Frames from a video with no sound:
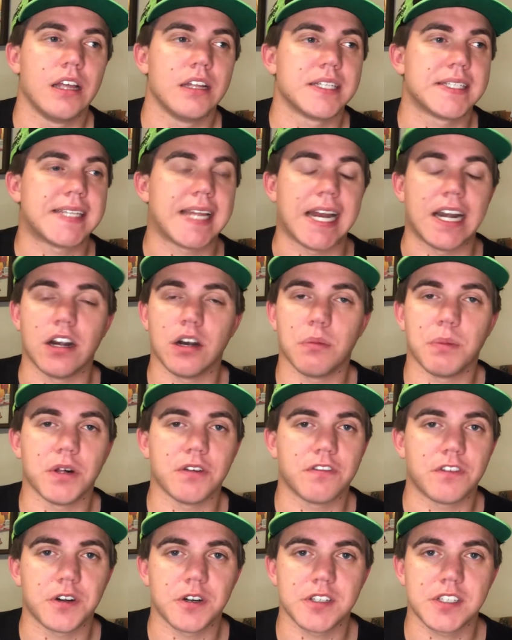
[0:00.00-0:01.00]
Terrible
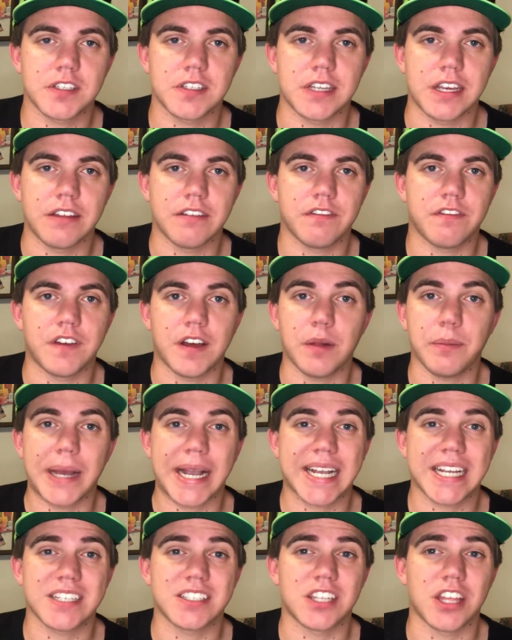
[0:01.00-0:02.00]
first stint. Fell
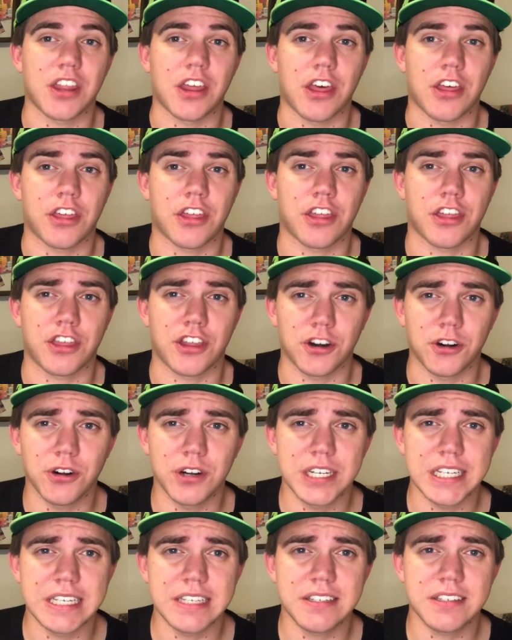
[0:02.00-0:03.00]
back into the
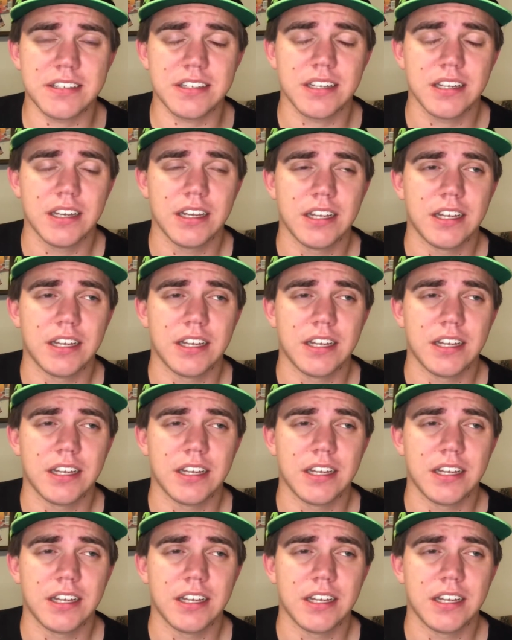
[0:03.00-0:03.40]
30s.